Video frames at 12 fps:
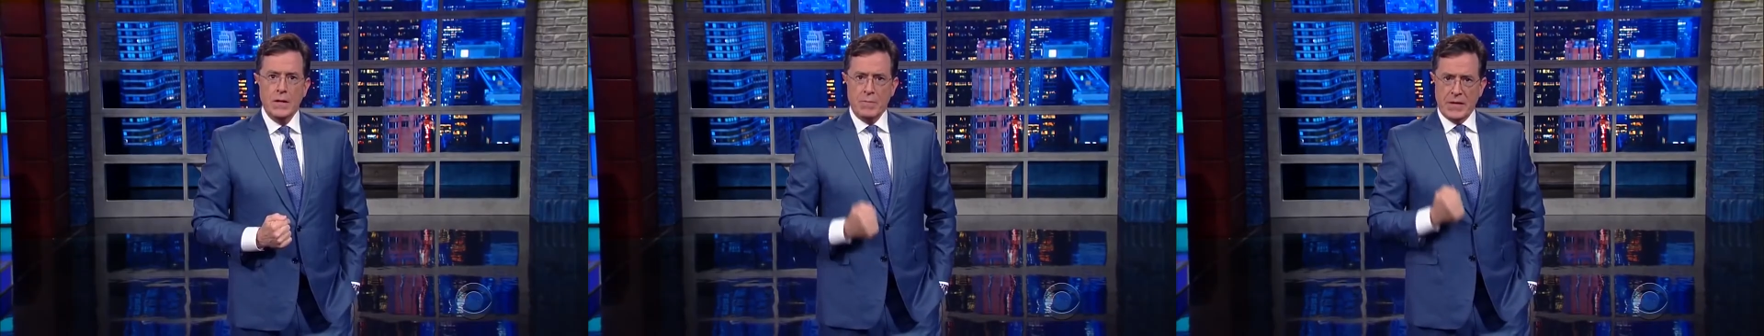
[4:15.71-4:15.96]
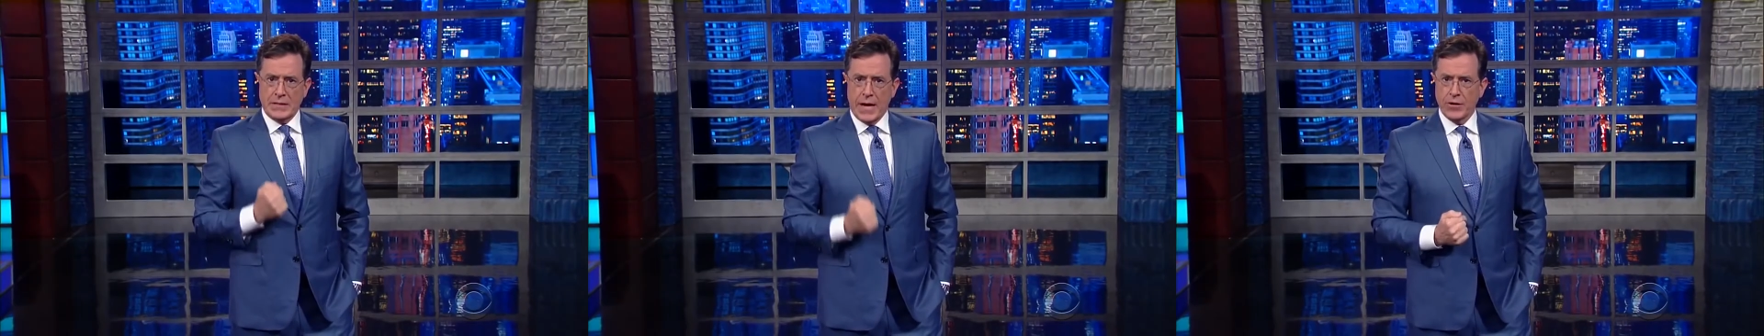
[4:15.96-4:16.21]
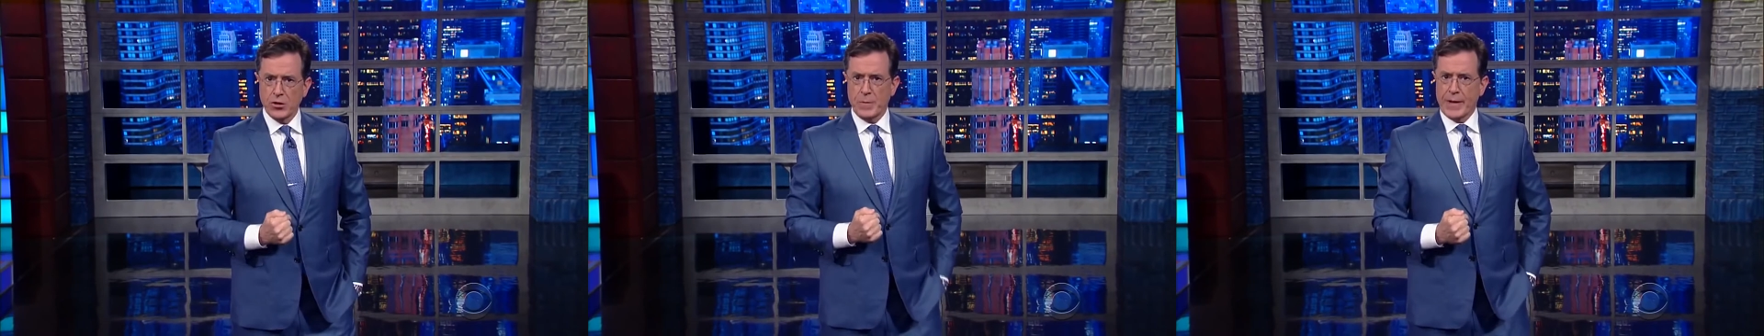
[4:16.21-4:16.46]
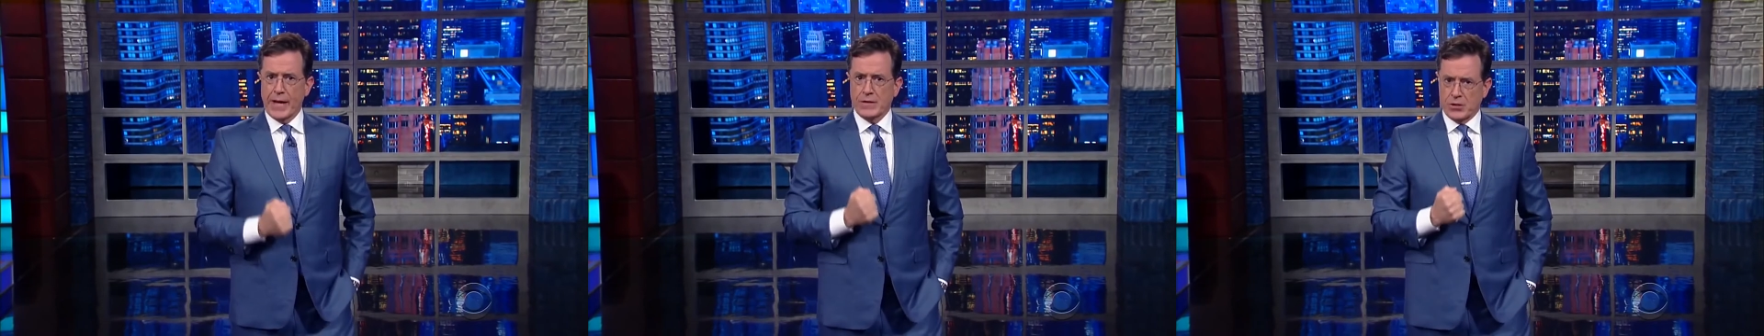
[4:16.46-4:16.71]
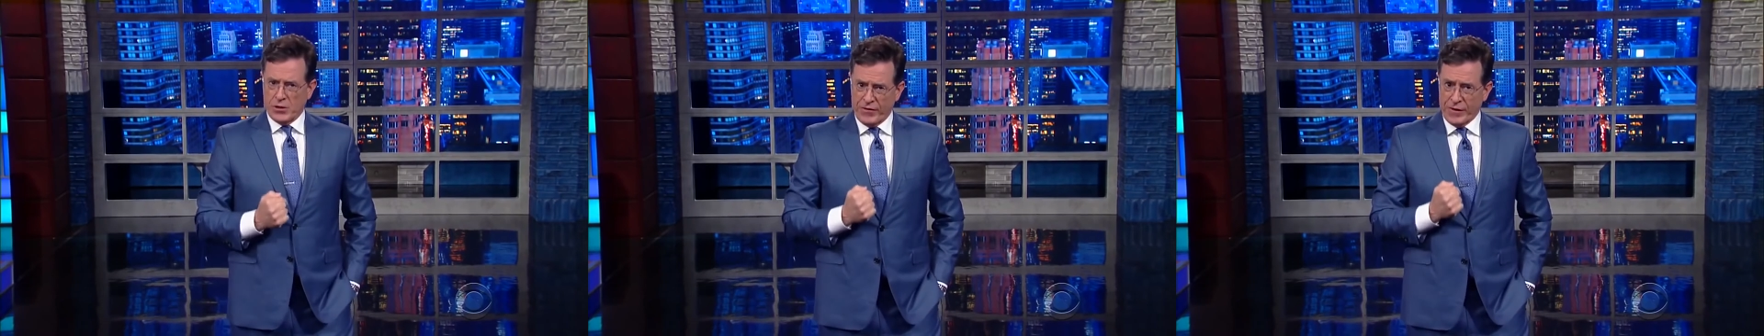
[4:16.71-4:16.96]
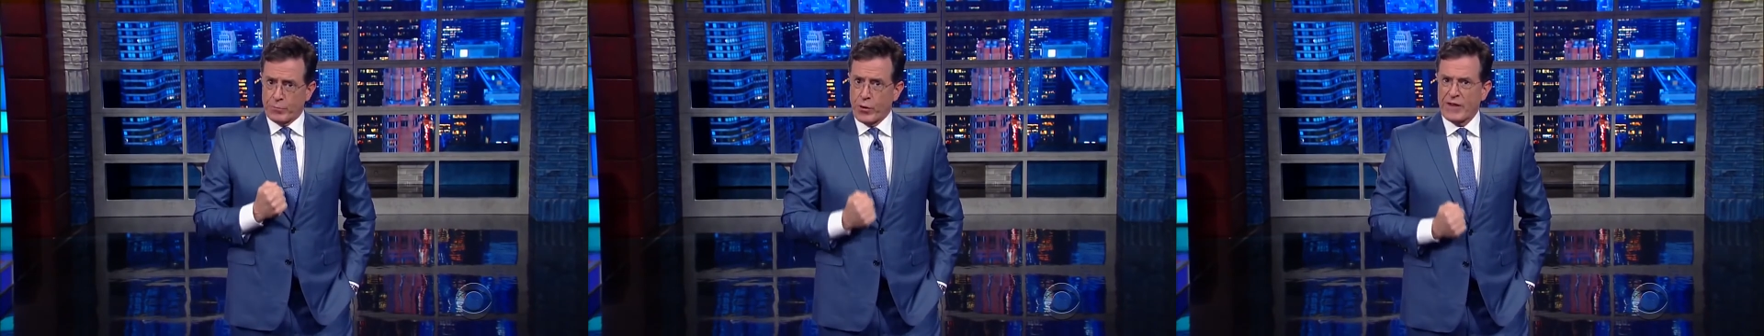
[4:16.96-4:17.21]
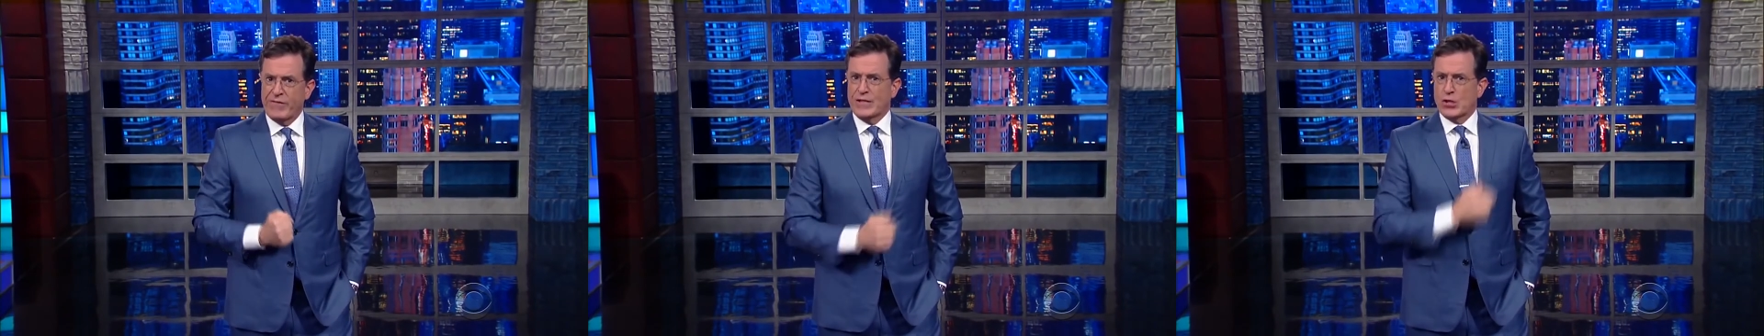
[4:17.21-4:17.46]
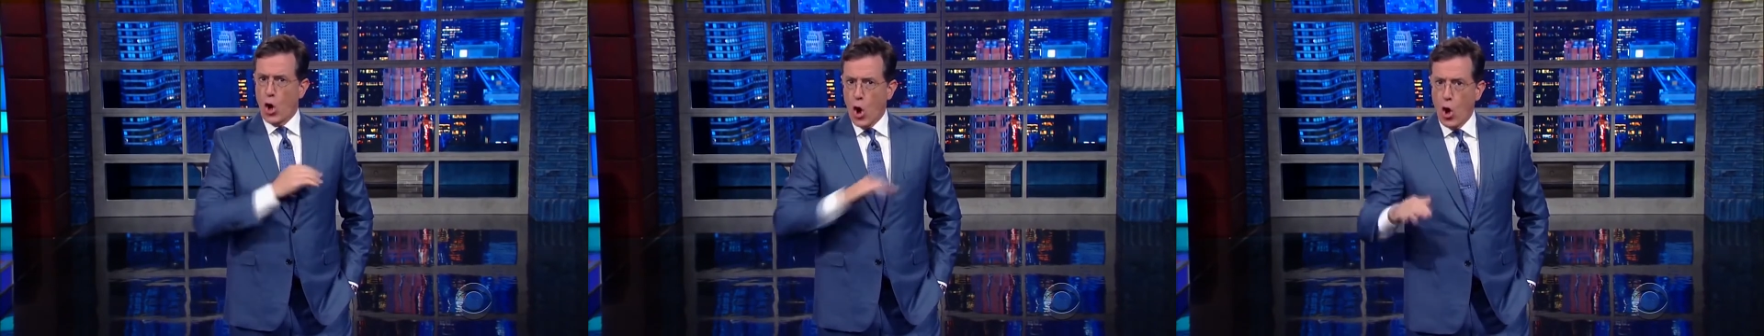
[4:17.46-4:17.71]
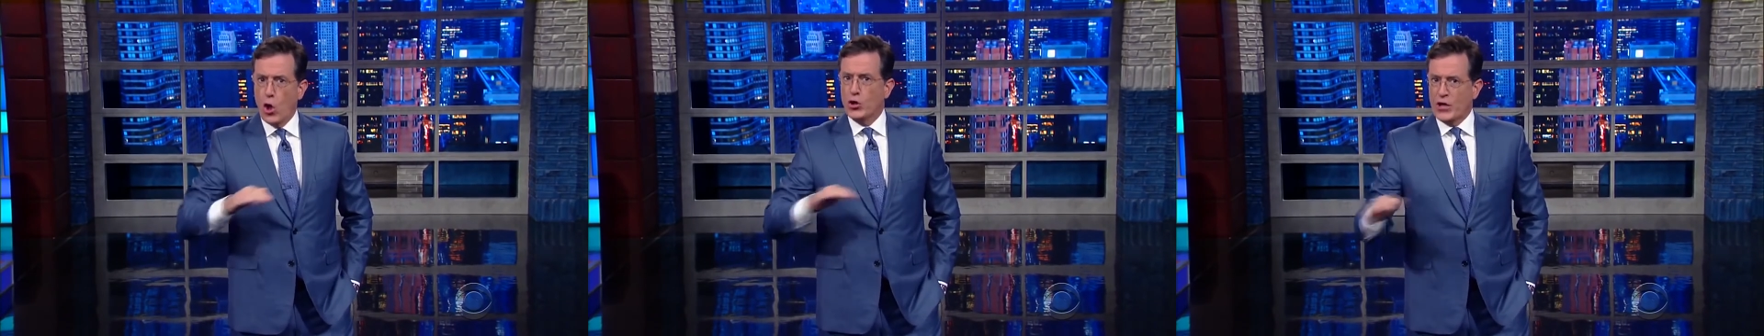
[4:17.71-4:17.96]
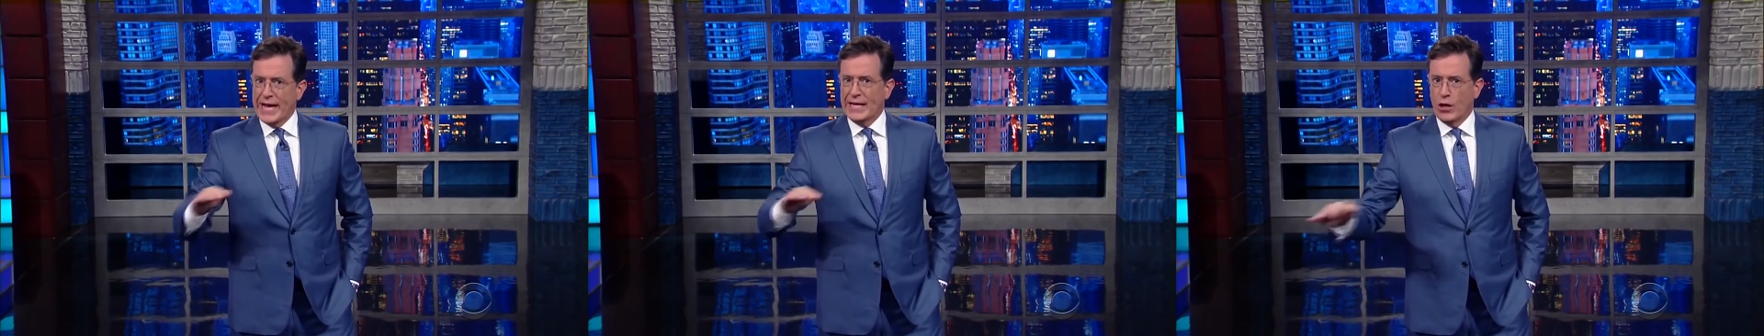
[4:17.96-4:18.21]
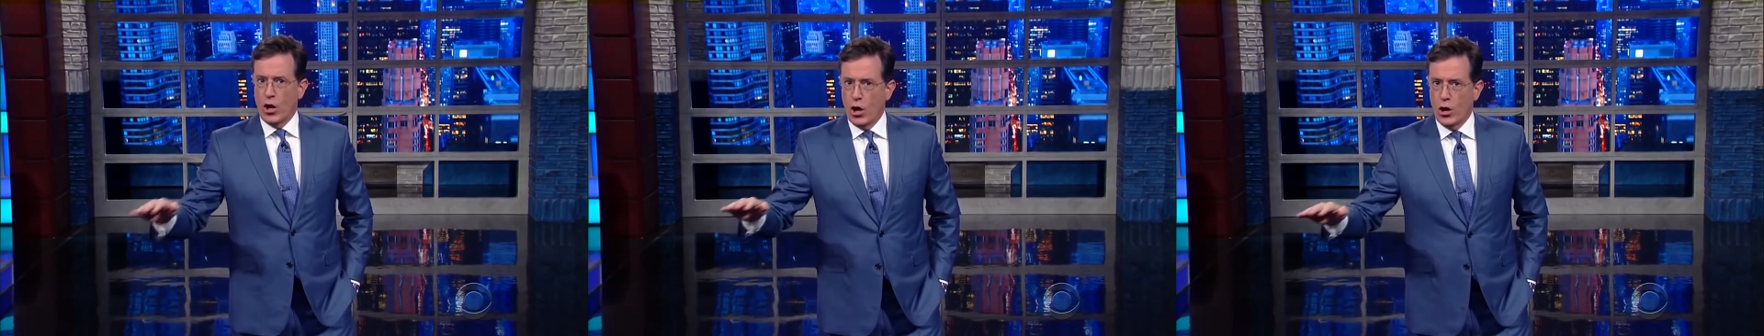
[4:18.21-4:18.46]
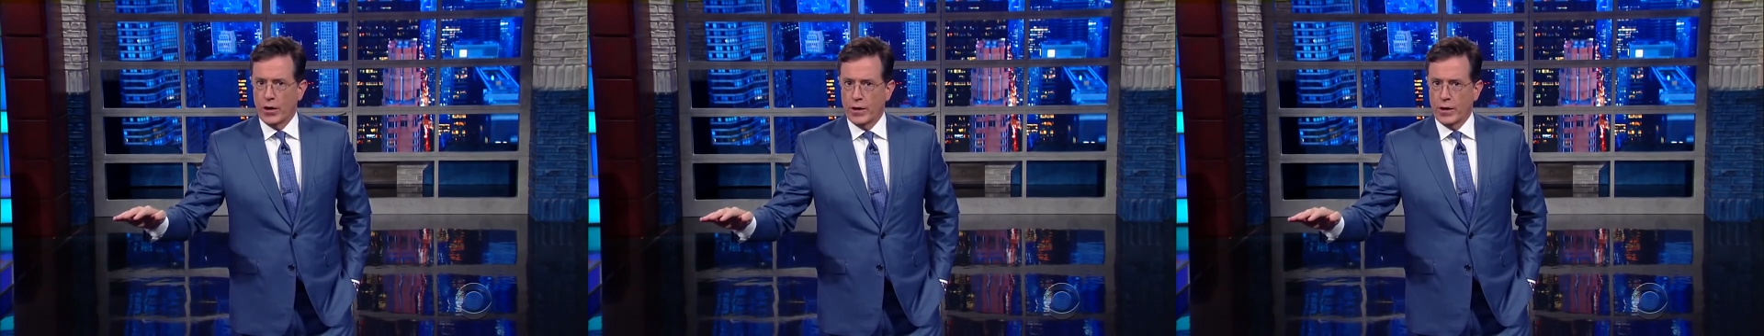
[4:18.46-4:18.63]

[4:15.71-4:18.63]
McDonald's began serving breakfast all day long.